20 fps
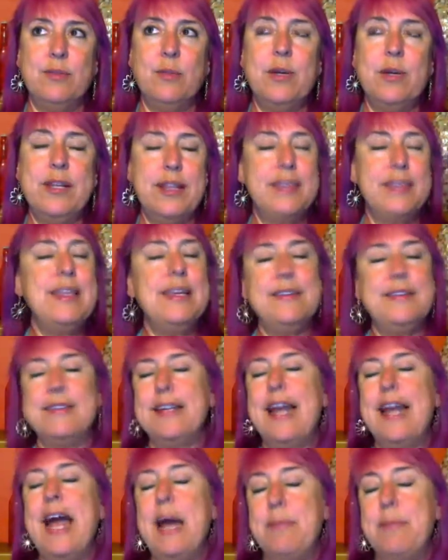of the things
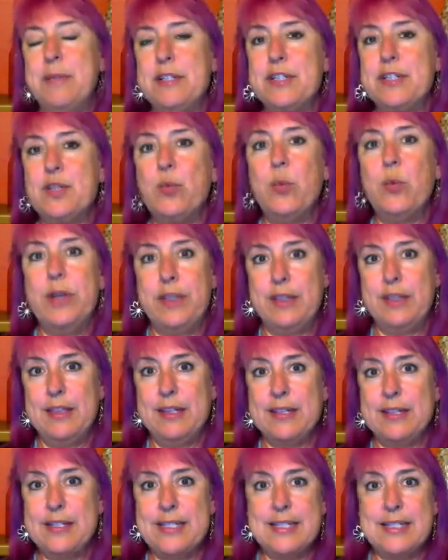that happens with
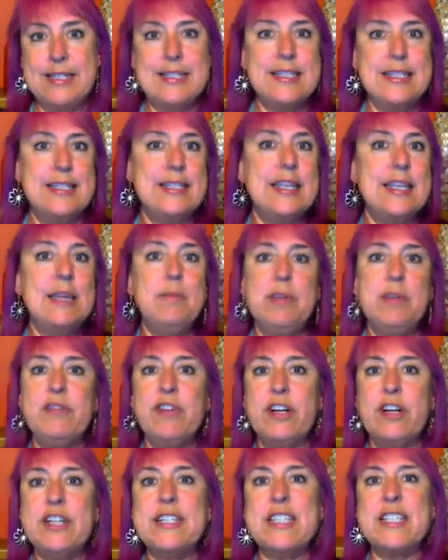this is it can be
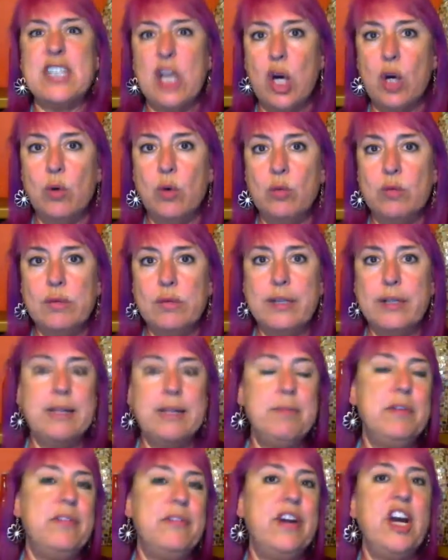very slow. It
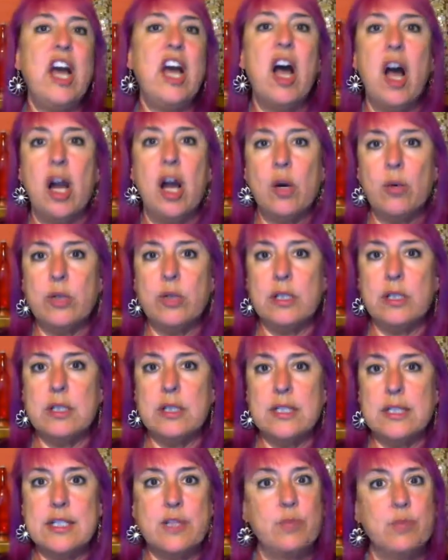can be very awkward.
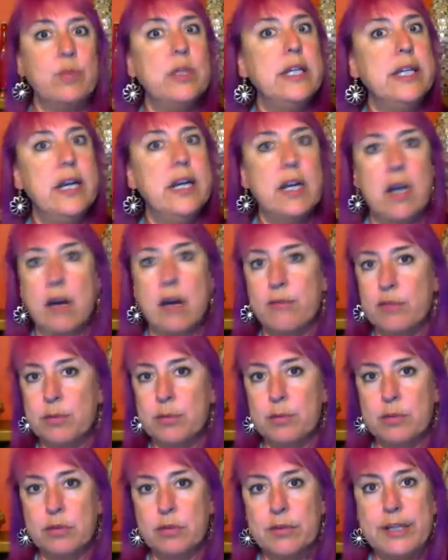It's really
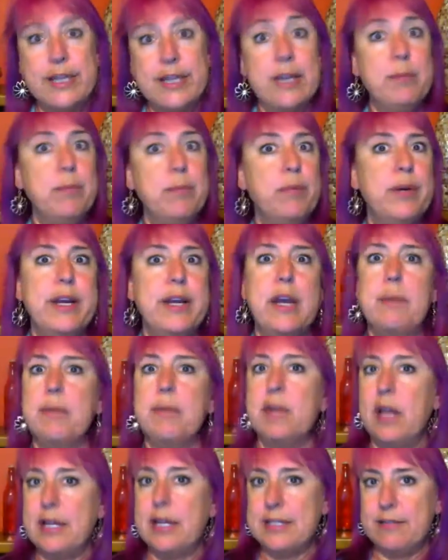uncomfortable. It can bring up
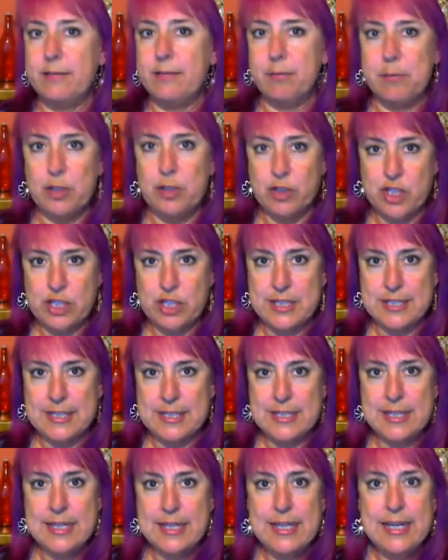a lot of
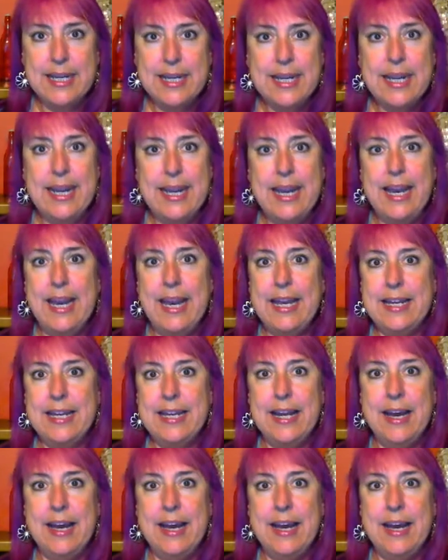emotions. It